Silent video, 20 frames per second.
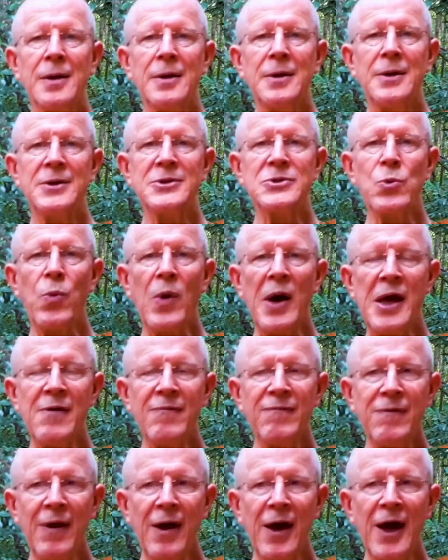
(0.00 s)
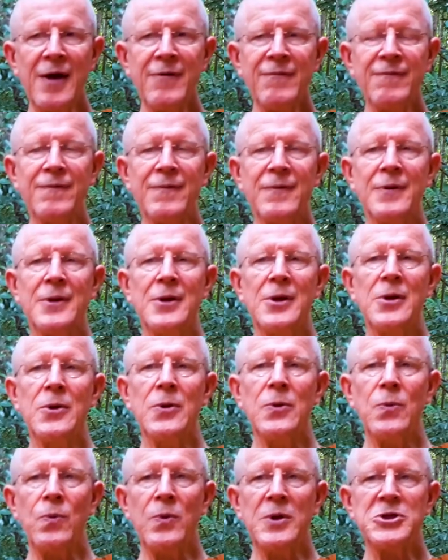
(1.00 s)
his way of life,
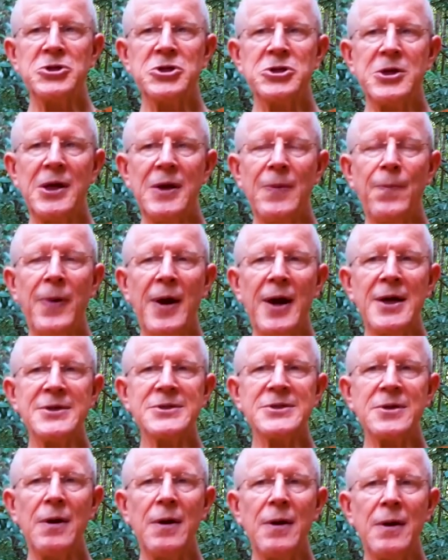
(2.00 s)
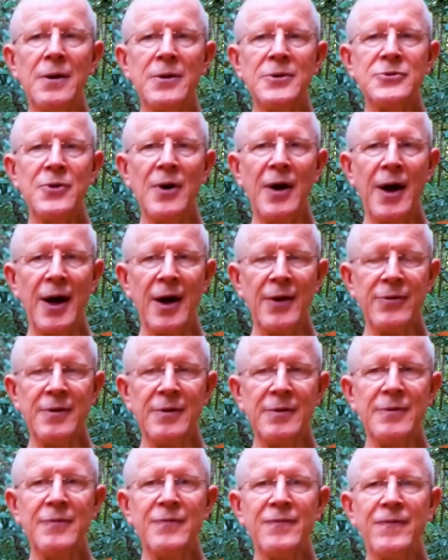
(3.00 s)
which he passed on to
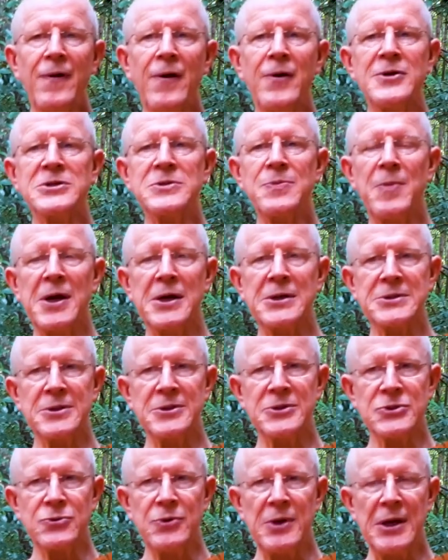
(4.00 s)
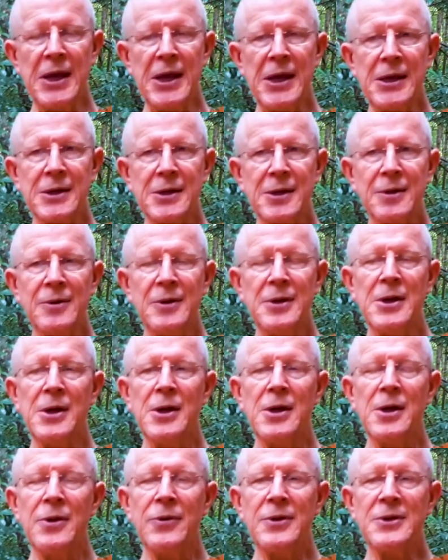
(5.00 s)
other forest monks in Sri Lanka.
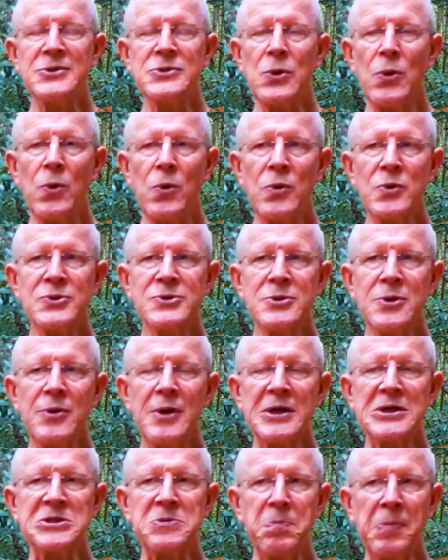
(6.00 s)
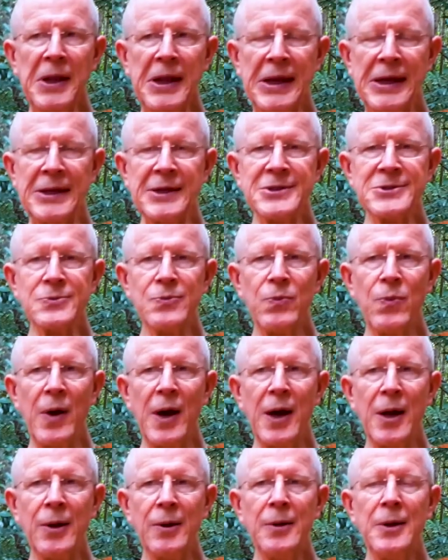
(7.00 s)
This also explains
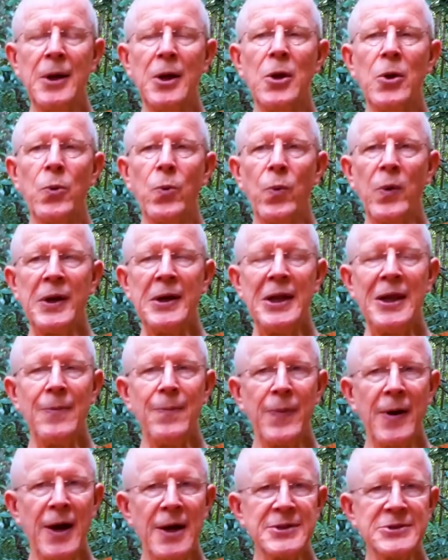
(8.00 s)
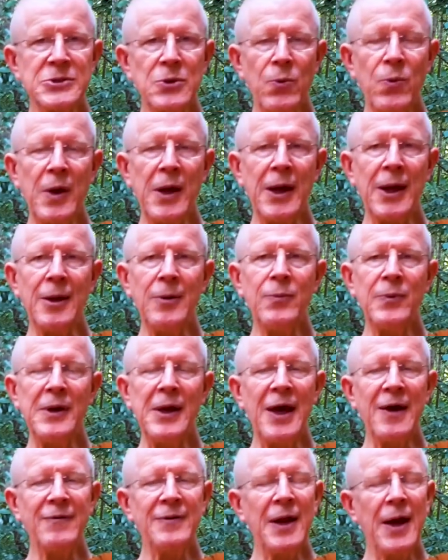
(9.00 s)
why when he passed away, we
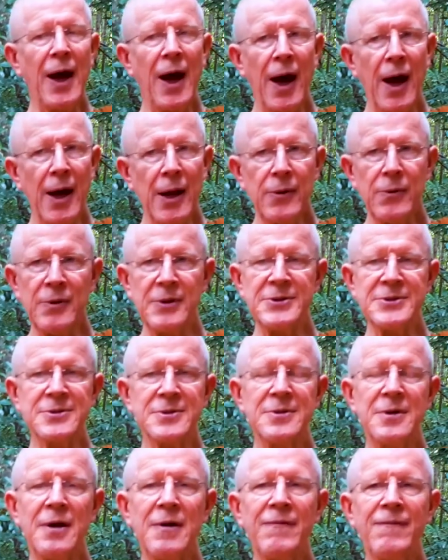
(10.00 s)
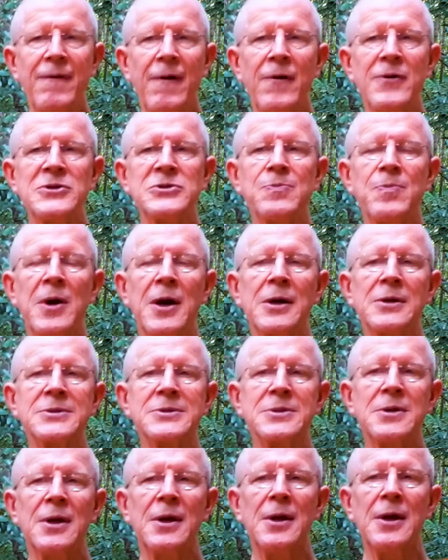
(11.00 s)
had hundreds of forest
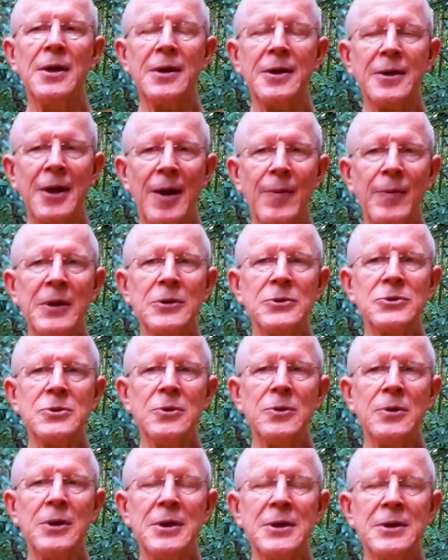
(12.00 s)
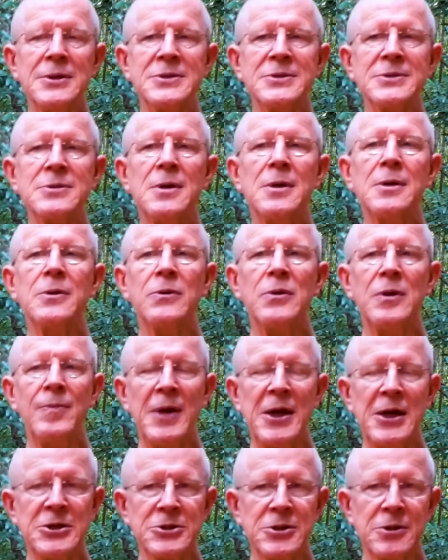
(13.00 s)
monks coming to his
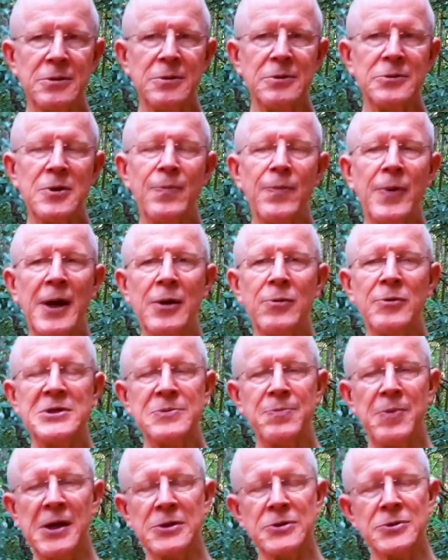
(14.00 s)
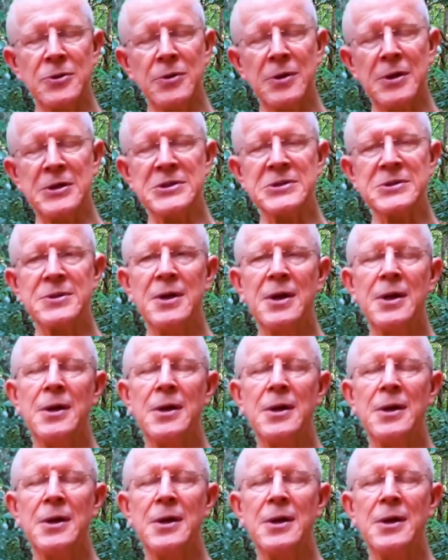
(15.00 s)
cremation to pay respect to his